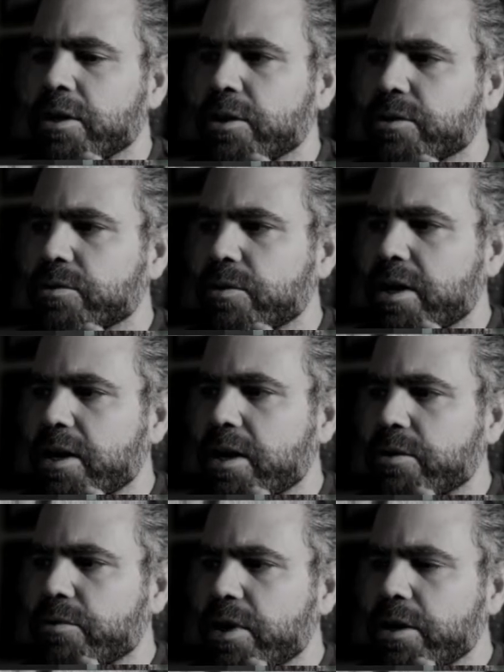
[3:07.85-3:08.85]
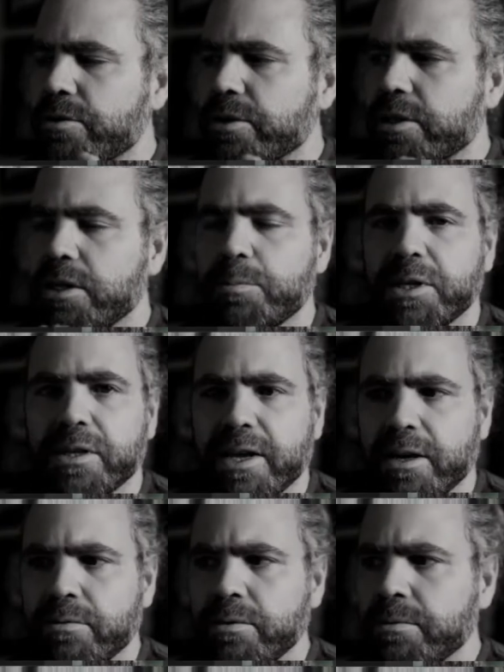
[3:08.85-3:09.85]
So I'd rather keep it
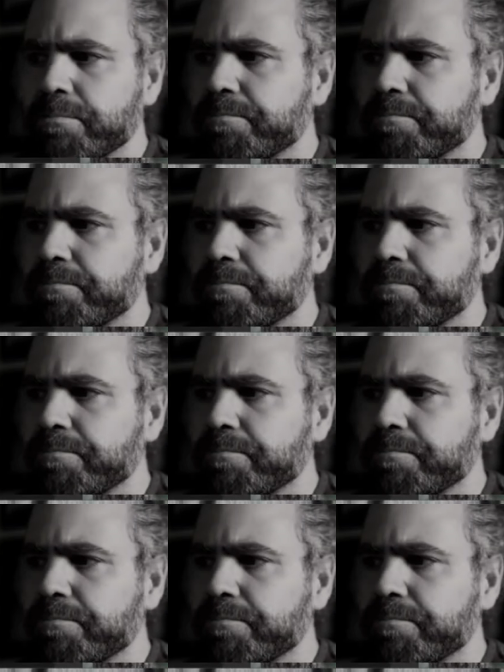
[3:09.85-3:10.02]
down,